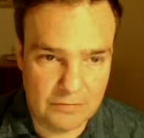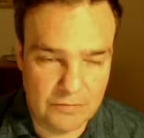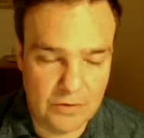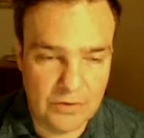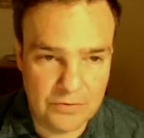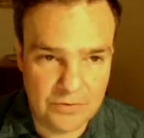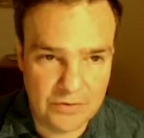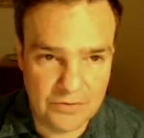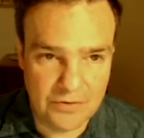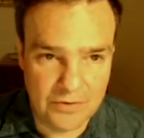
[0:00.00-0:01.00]

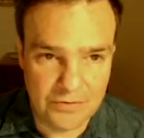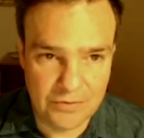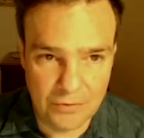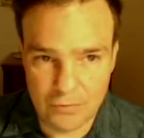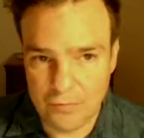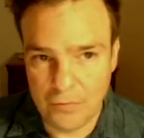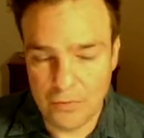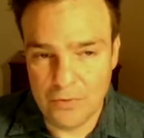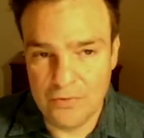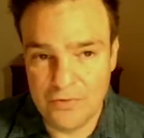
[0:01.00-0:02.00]
It's non-zero
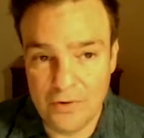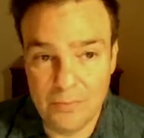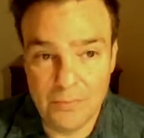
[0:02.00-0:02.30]
for some